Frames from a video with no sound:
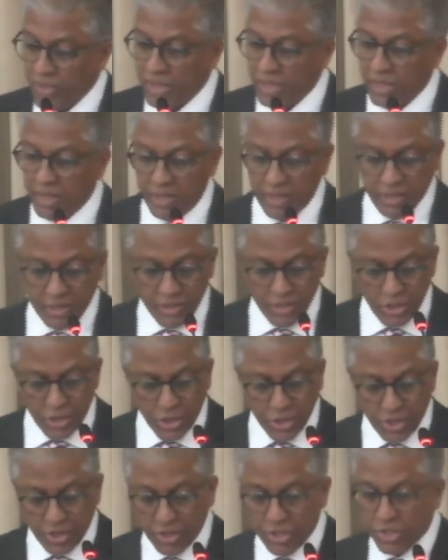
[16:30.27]
In
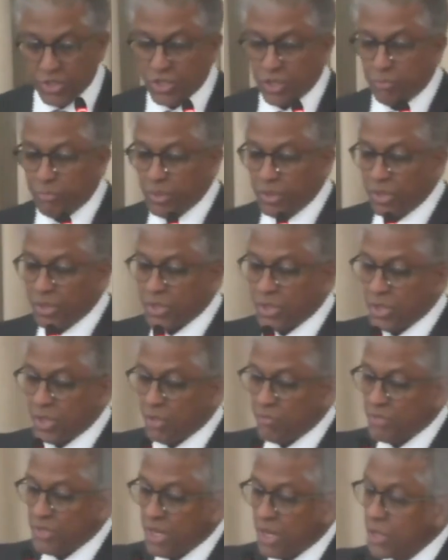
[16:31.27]
addition, the stipulation
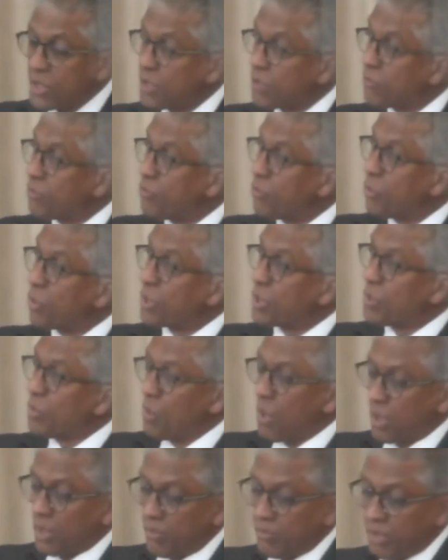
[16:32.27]
of Section
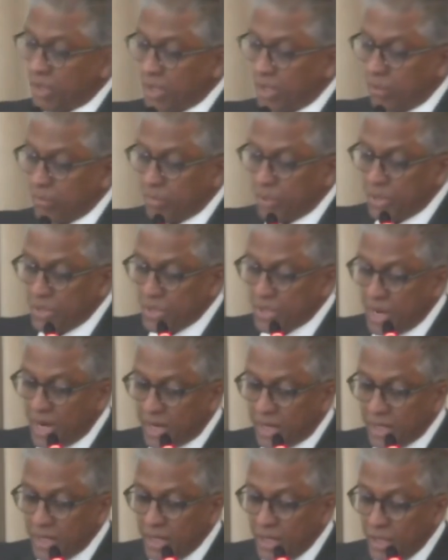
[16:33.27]
41 of the Companies
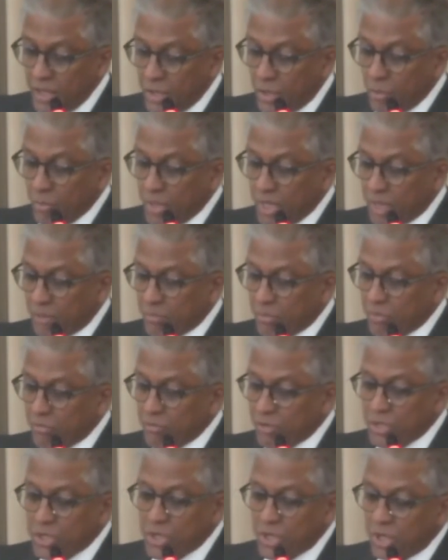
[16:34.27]
Act to make
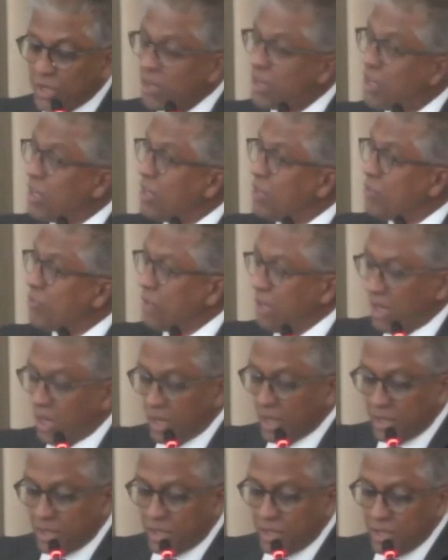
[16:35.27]
provision for
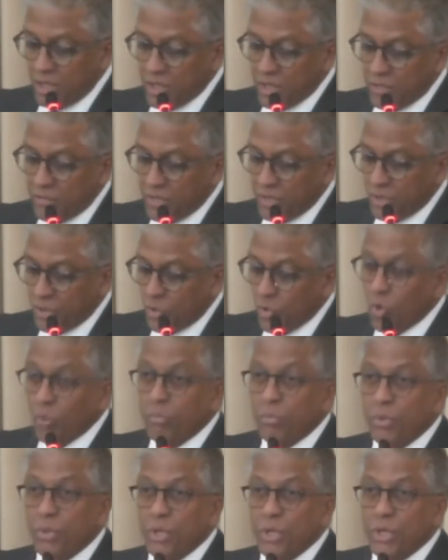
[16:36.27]
articles of
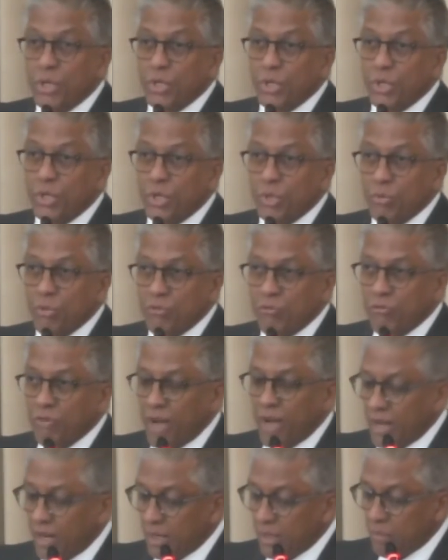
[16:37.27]
incorporation to be
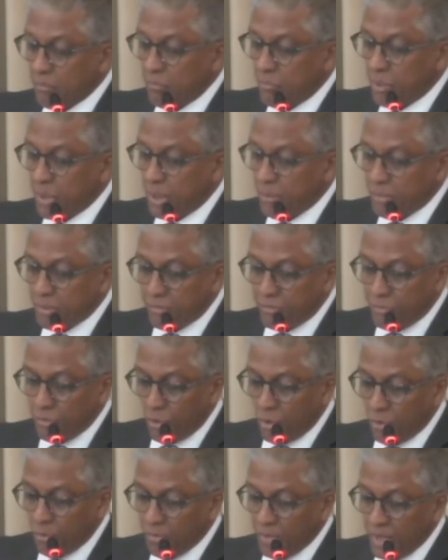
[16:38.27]
filed in paper
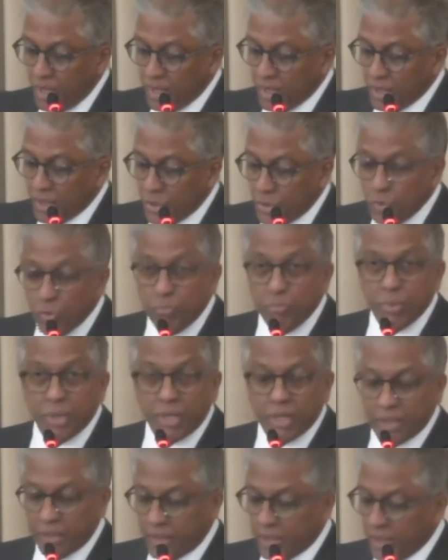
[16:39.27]
form, in
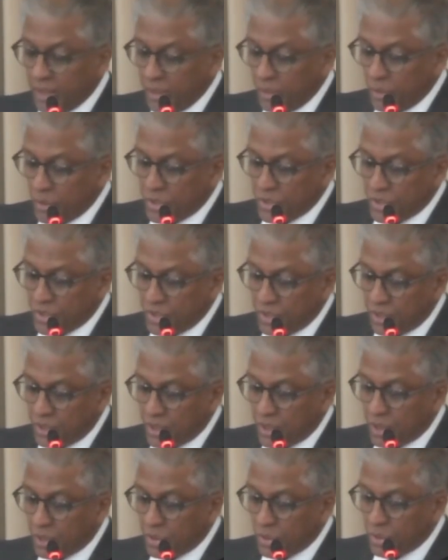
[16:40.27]
duplicate, which is
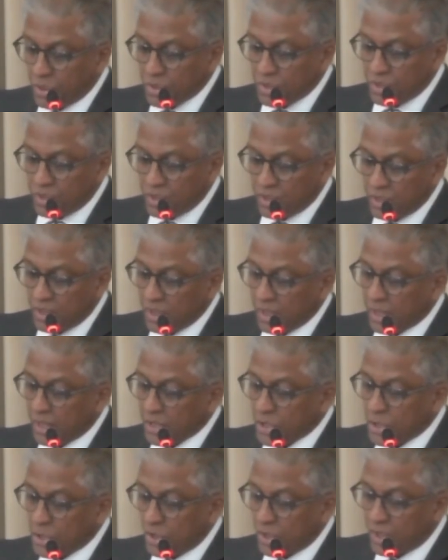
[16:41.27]
incongruous in an
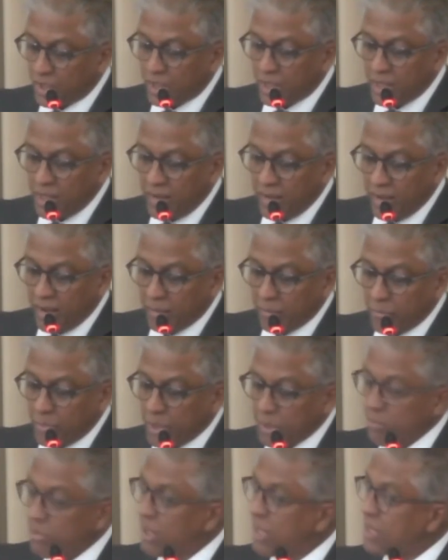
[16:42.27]
electronic and
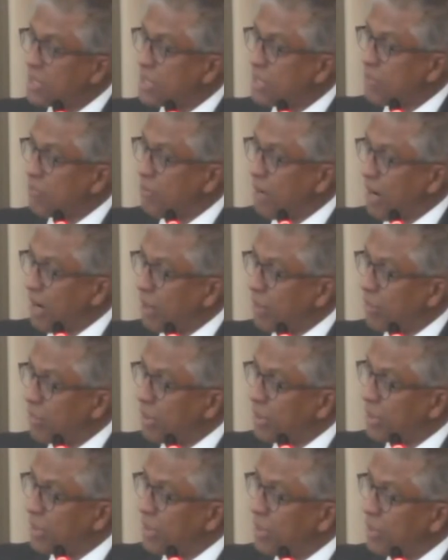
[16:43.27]
paperless
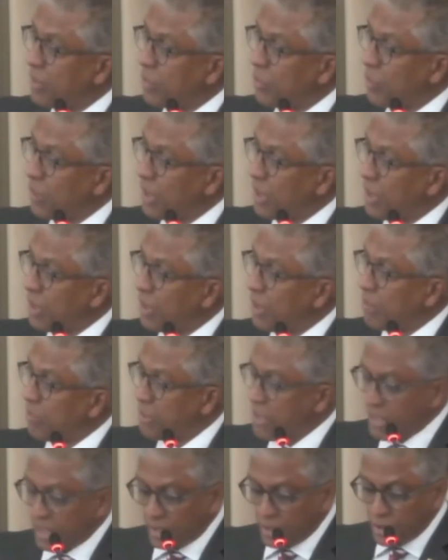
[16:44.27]
environment, will
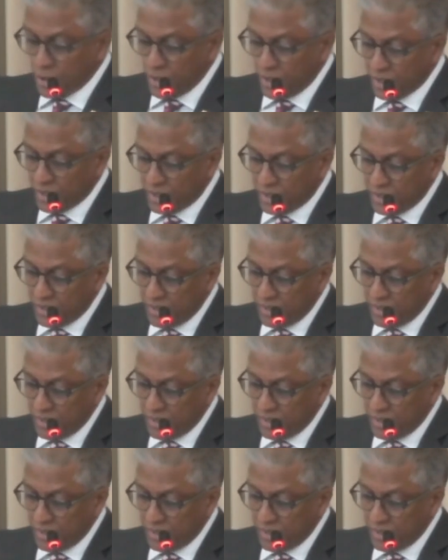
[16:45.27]
be addressed.